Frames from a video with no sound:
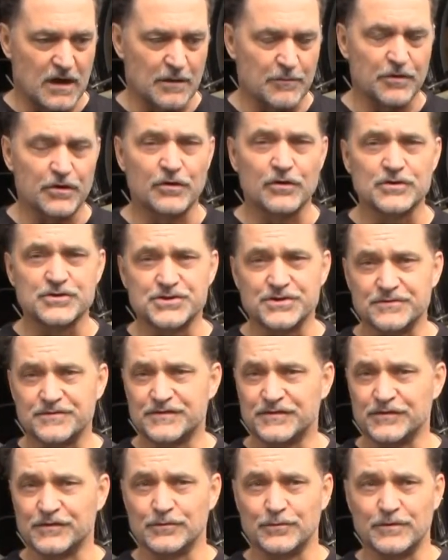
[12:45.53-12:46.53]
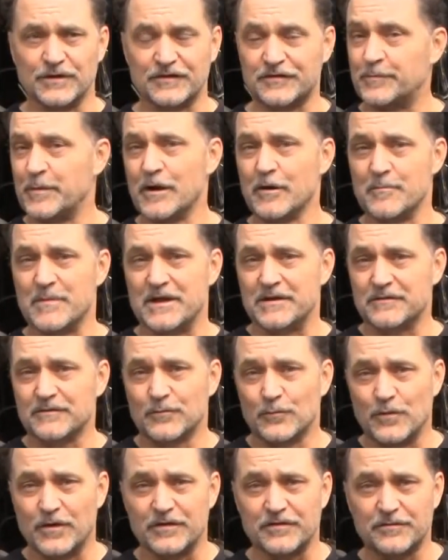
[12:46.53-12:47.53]
would urge you to experiment
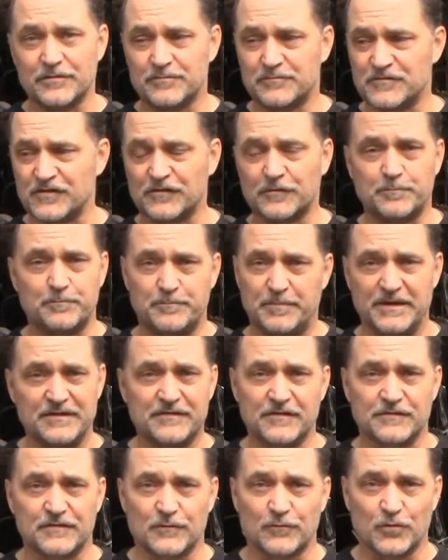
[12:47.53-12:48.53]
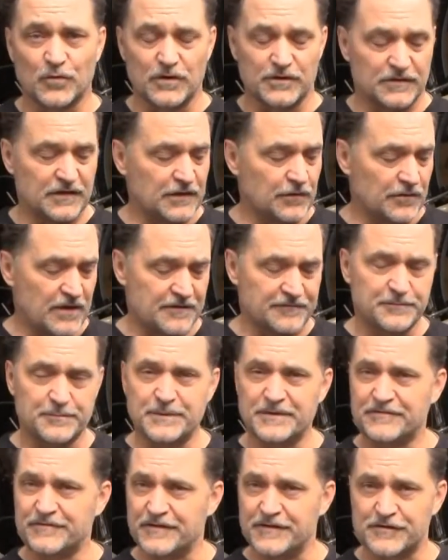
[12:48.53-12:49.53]
with just pieces of wood. They don't have to
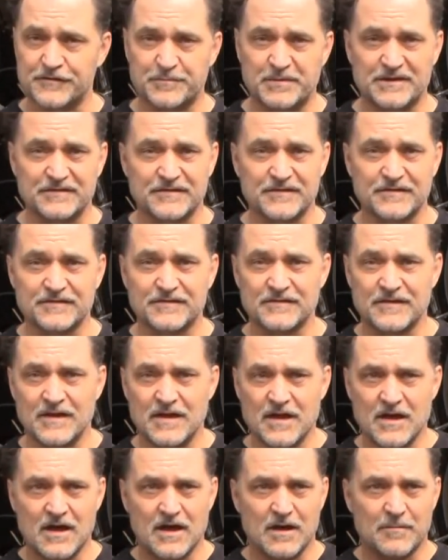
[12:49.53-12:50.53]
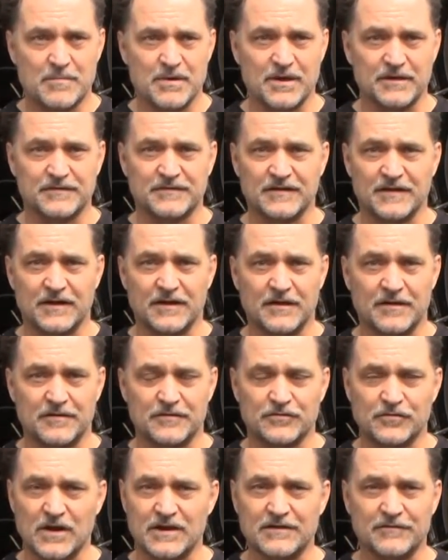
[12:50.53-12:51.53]
be finished pieces, but
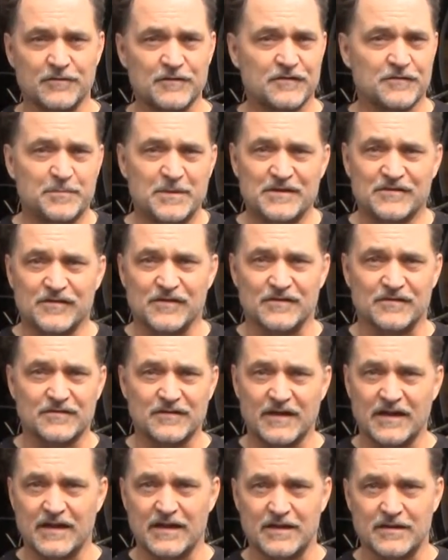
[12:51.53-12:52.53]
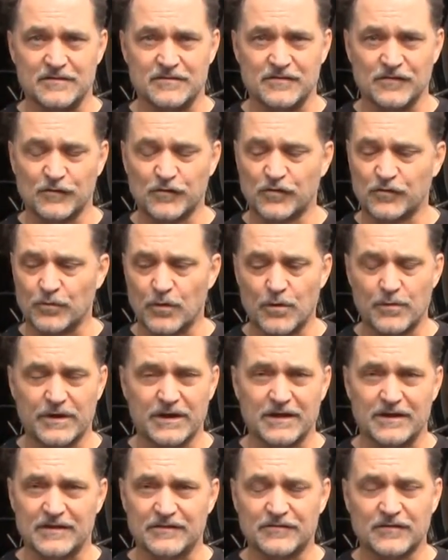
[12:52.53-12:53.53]
try different species and just throw it
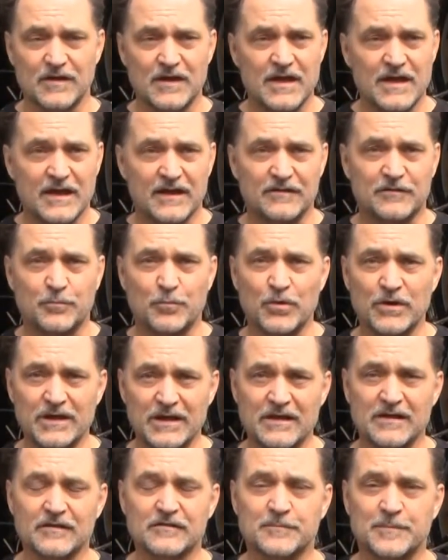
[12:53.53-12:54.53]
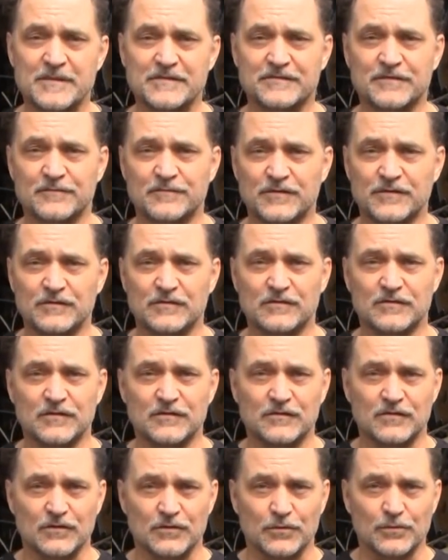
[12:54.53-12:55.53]
in. It's pretty inexpensive to
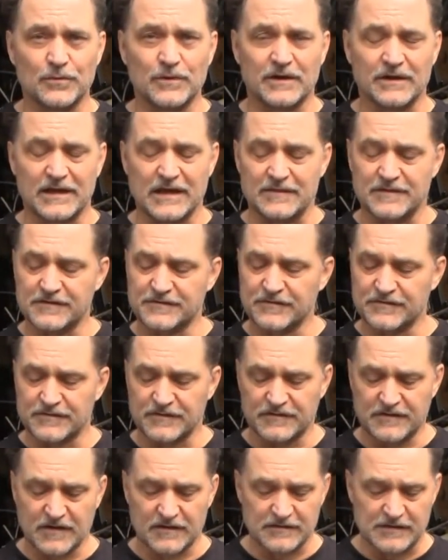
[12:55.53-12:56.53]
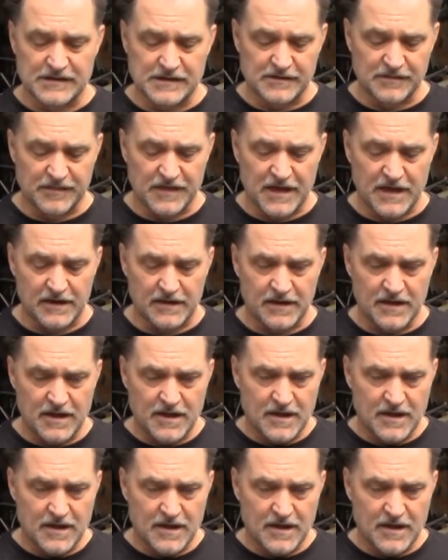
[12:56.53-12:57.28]
do. Again, this is a technique that